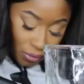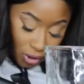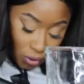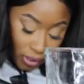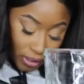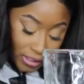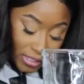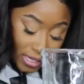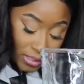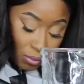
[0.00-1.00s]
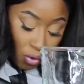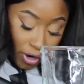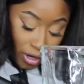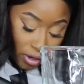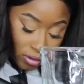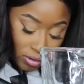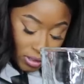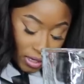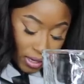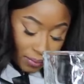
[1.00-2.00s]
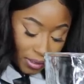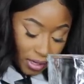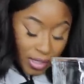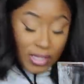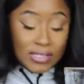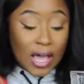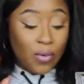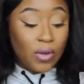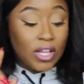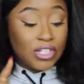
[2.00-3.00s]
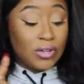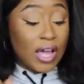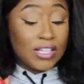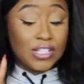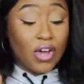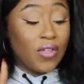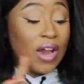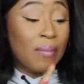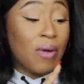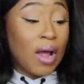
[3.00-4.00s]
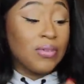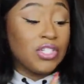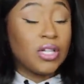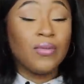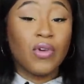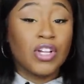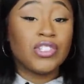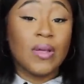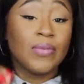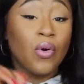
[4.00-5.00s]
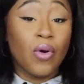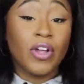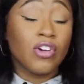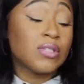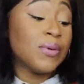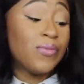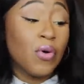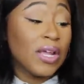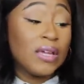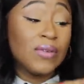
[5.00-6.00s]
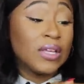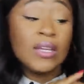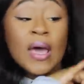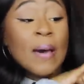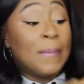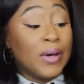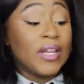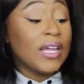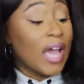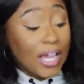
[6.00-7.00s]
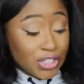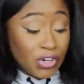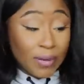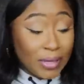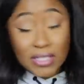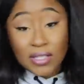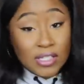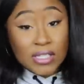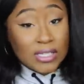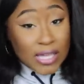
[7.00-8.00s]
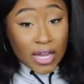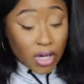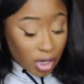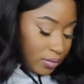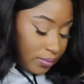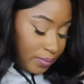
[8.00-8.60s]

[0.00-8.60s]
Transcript: gonna quickly take some Oreos because I will let you guys know that I probably should have crushed up the Oreos before even putting ice cream into this container.